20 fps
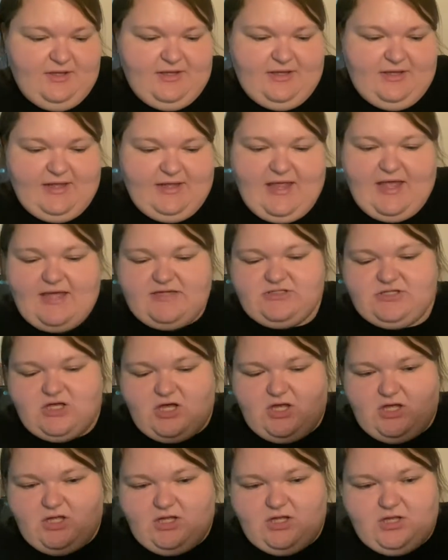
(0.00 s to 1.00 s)
I got
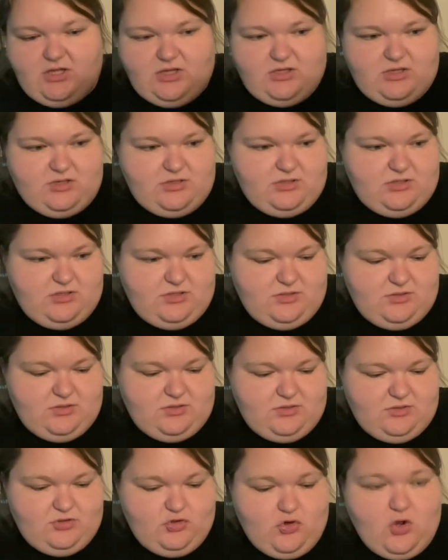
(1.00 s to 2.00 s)
all
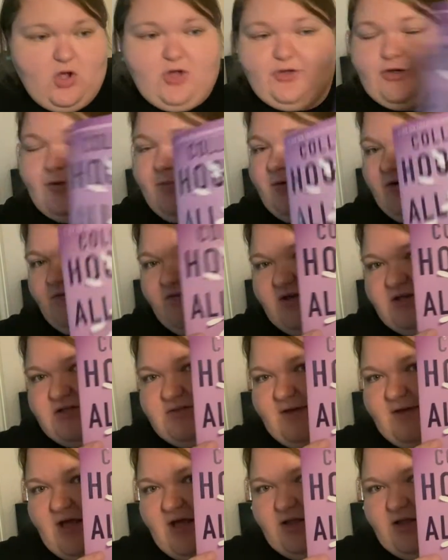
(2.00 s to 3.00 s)
all Your Perfects by
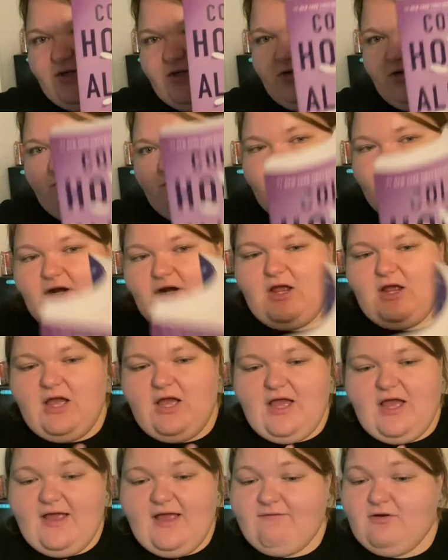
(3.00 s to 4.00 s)
Colleen Hoover.
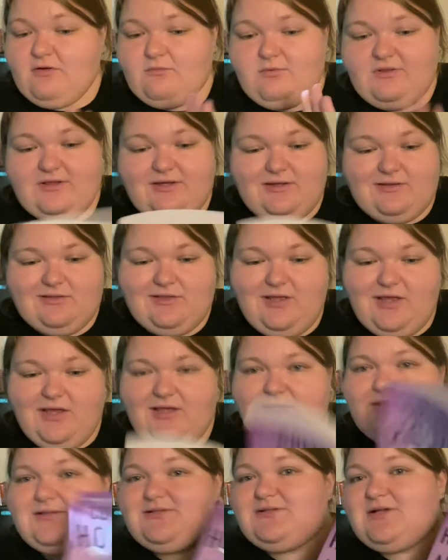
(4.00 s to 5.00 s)
I've heard really good
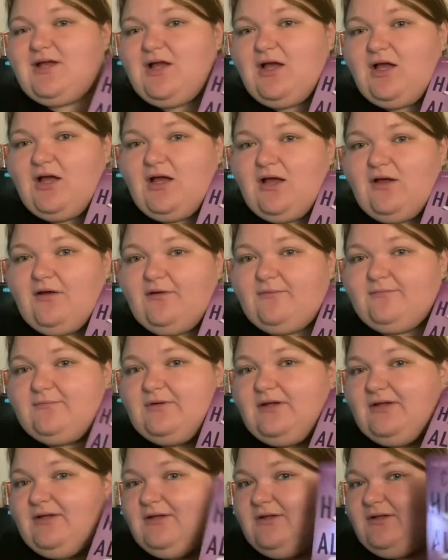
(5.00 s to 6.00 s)
things. Um,
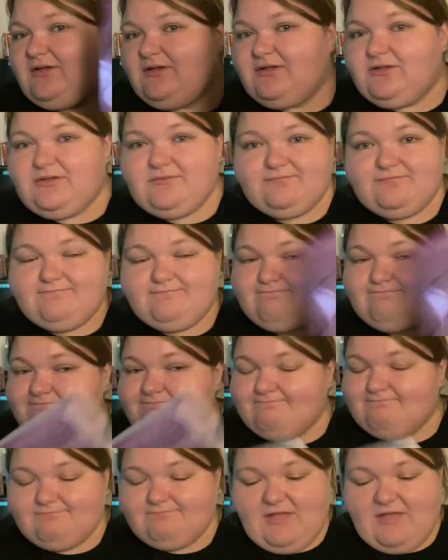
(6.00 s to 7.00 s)

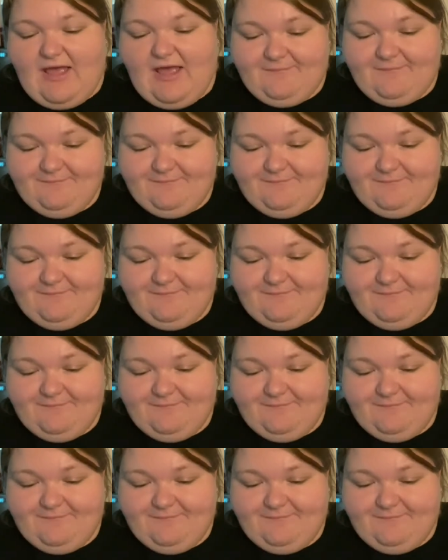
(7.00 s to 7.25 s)
yeah,